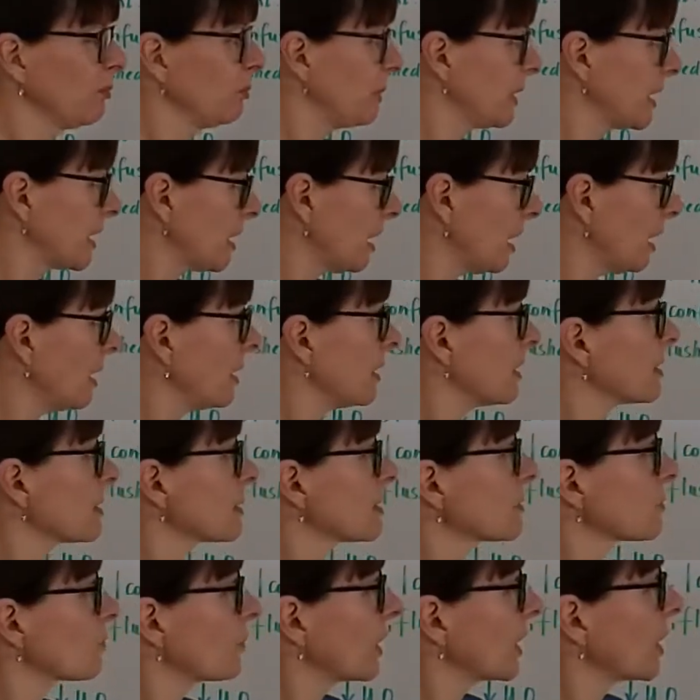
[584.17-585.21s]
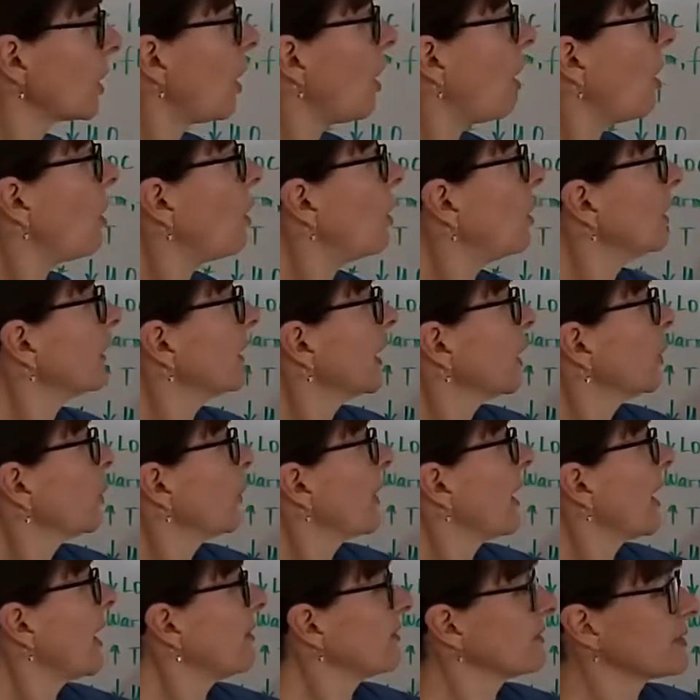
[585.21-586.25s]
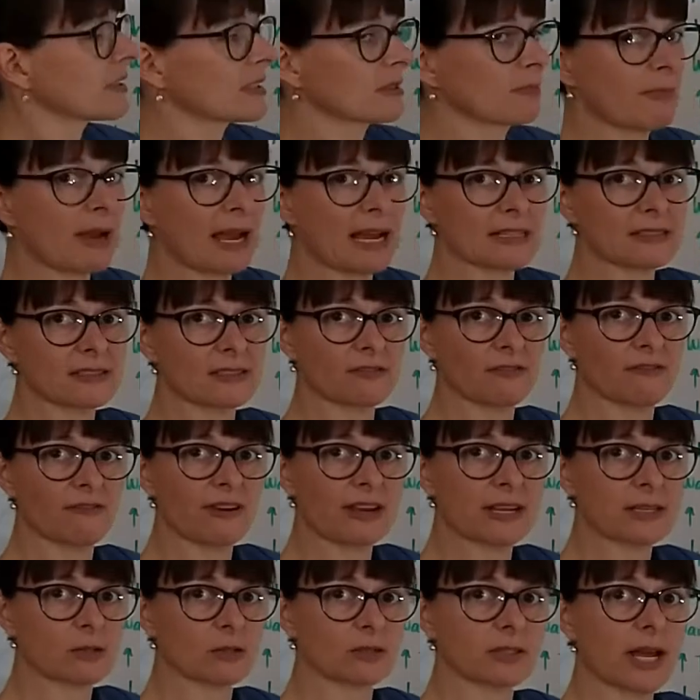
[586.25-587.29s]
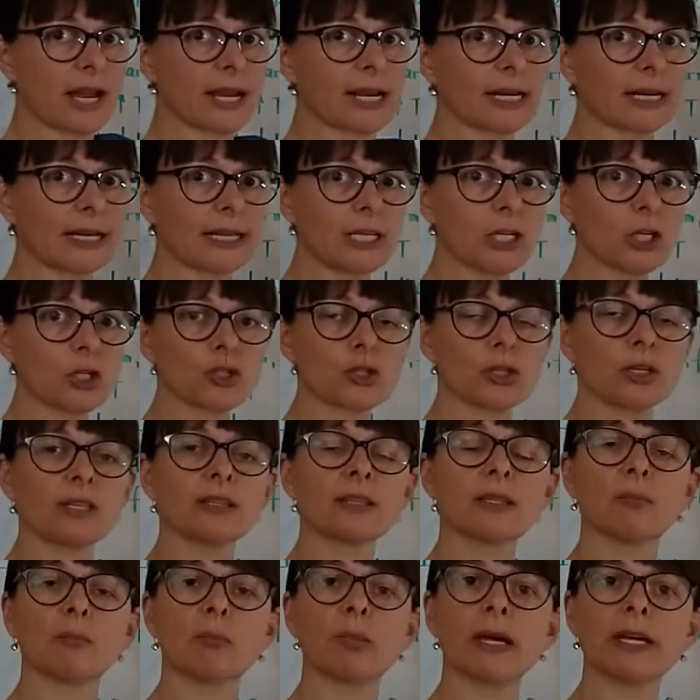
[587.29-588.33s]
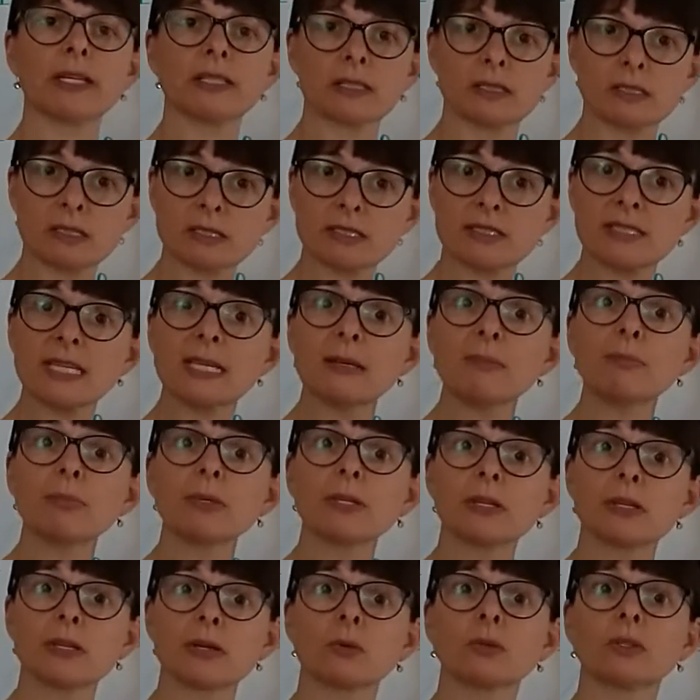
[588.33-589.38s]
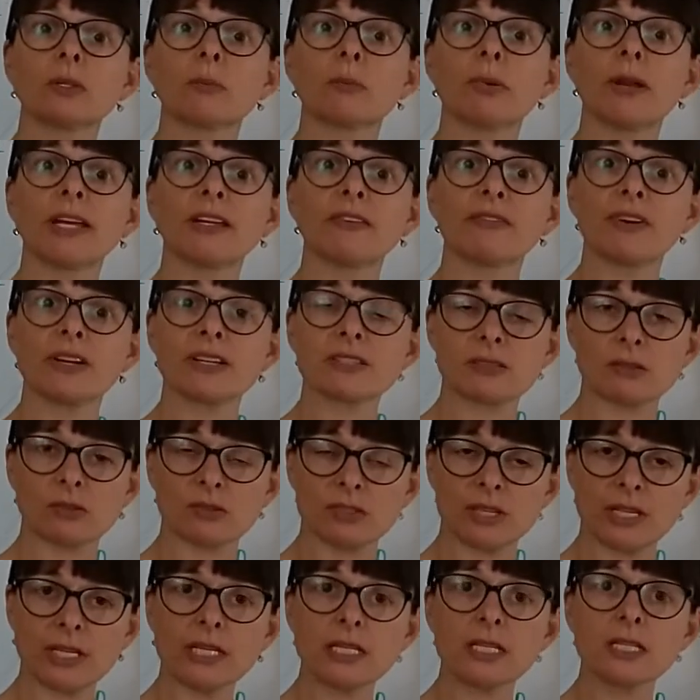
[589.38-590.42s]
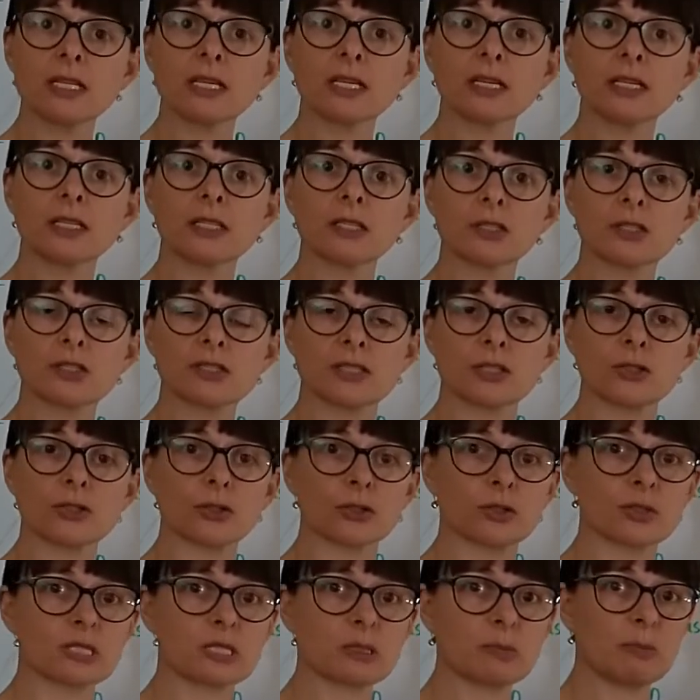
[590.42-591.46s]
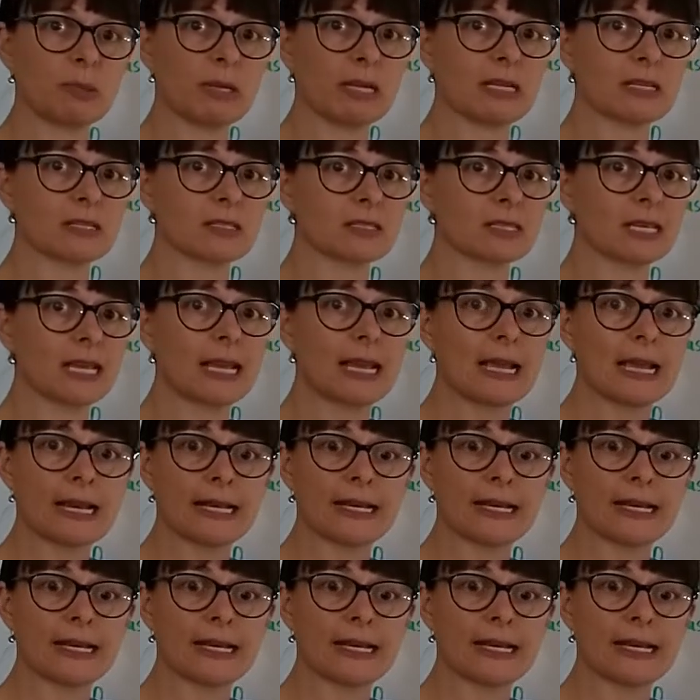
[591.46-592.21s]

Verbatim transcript: Because recall that we have this massive vasodilation and the blood is seeping through the blood vessels in the interstitial space